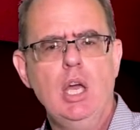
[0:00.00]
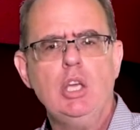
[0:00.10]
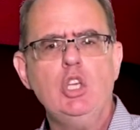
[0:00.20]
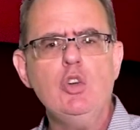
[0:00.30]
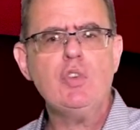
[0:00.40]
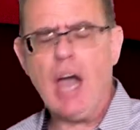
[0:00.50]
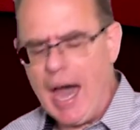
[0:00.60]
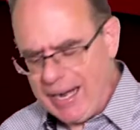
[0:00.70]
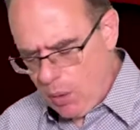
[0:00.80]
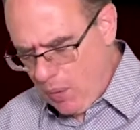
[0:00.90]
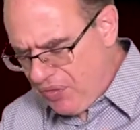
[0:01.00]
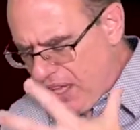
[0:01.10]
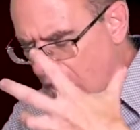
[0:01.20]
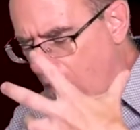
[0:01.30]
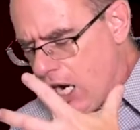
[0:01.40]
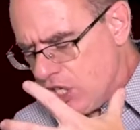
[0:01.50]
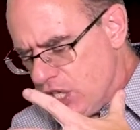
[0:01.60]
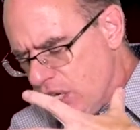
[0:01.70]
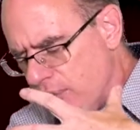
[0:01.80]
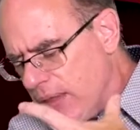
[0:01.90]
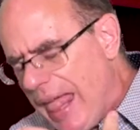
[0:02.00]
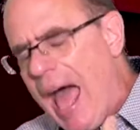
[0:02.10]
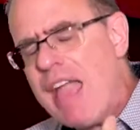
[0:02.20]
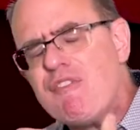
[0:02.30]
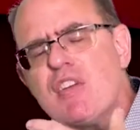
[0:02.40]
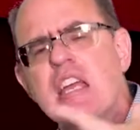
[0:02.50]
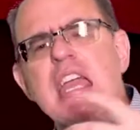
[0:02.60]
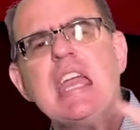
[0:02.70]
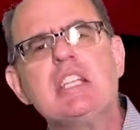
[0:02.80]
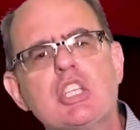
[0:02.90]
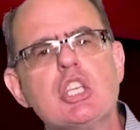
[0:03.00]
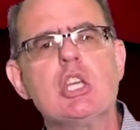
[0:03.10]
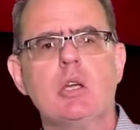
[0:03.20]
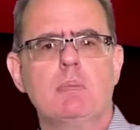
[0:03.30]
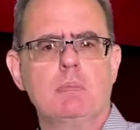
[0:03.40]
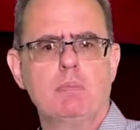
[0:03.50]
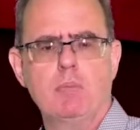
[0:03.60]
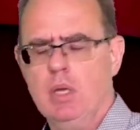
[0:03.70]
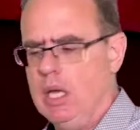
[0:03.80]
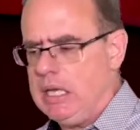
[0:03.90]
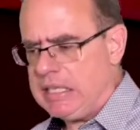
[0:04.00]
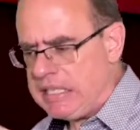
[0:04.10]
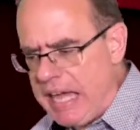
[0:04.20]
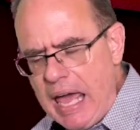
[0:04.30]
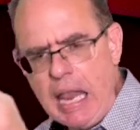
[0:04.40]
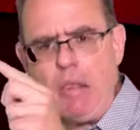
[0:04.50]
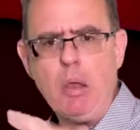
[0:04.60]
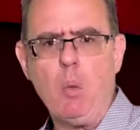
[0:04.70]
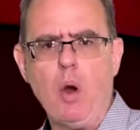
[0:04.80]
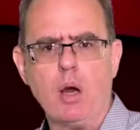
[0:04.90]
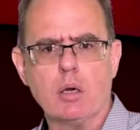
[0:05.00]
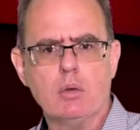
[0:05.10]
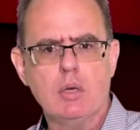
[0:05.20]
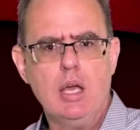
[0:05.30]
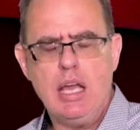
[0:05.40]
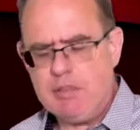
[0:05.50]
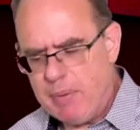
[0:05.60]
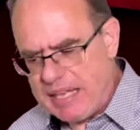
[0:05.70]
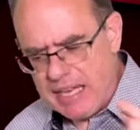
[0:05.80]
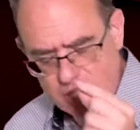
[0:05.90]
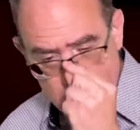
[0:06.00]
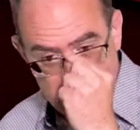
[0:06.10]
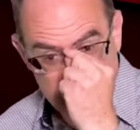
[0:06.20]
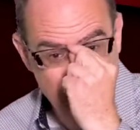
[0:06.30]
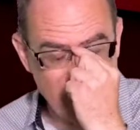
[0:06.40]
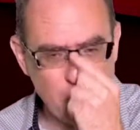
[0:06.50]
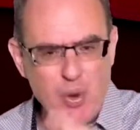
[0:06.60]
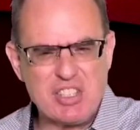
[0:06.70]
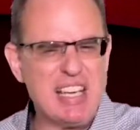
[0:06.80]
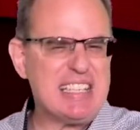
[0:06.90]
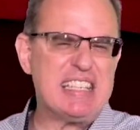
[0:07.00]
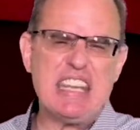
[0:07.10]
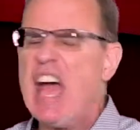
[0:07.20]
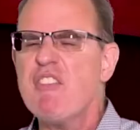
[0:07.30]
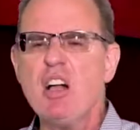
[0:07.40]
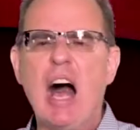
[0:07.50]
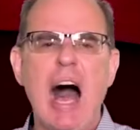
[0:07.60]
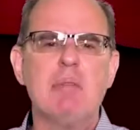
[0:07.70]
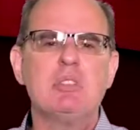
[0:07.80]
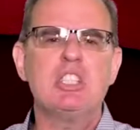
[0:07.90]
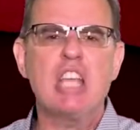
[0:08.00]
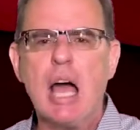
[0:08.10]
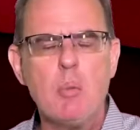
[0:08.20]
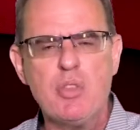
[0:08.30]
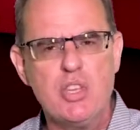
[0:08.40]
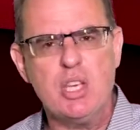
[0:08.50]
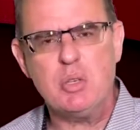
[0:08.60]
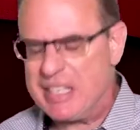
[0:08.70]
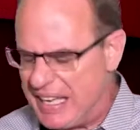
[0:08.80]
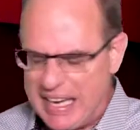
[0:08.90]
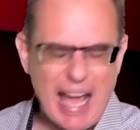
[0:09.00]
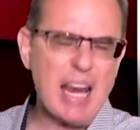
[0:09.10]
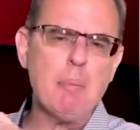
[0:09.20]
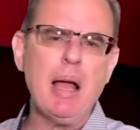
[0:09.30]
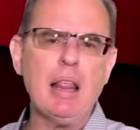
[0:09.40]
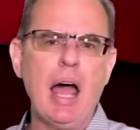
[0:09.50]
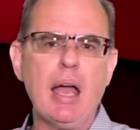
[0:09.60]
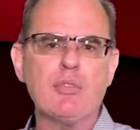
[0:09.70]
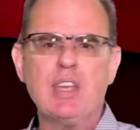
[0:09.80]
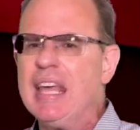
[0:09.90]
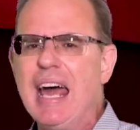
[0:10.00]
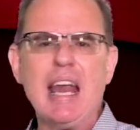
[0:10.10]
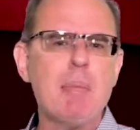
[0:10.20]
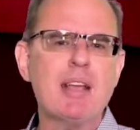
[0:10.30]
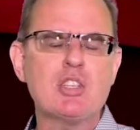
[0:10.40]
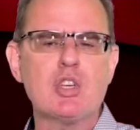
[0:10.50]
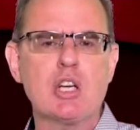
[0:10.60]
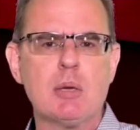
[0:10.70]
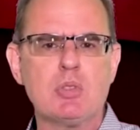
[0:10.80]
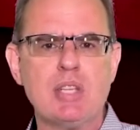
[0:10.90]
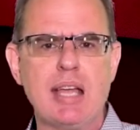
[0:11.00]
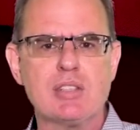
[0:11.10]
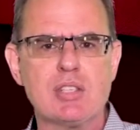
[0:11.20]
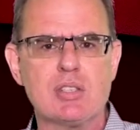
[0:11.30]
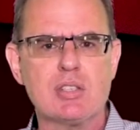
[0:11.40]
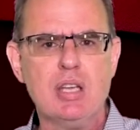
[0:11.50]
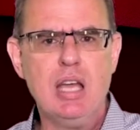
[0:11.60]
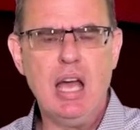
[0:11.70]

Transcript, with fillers: You've got it when the unction of life hits you. Get in the word. Begin to declare the word. Say, Devil, I'm done with you. Get out of my life. Get out of my circumstances.